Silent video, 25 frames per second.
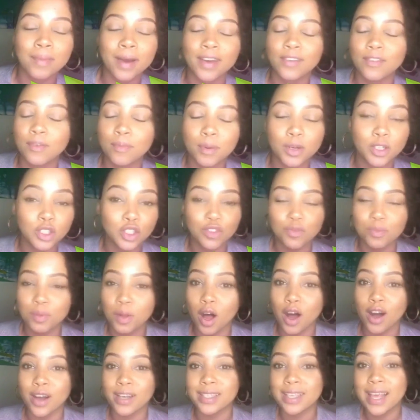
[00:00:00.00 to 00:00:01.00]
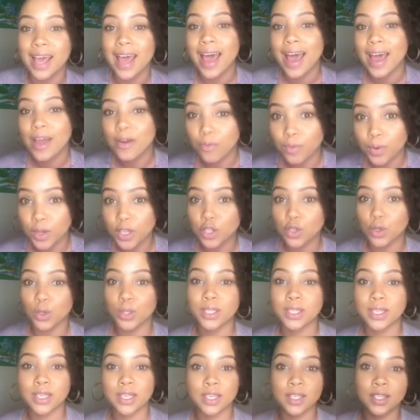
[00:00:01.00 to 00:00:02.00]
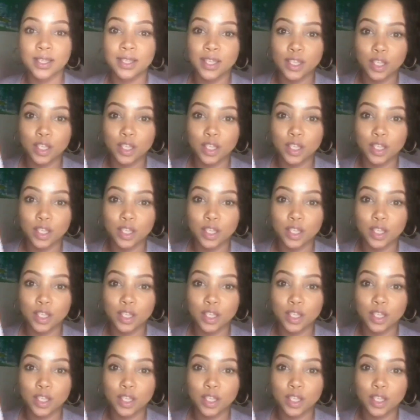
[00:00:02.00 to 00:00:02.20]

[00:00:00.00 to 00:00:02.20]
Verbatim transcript: I have a bunch of blogs, resources.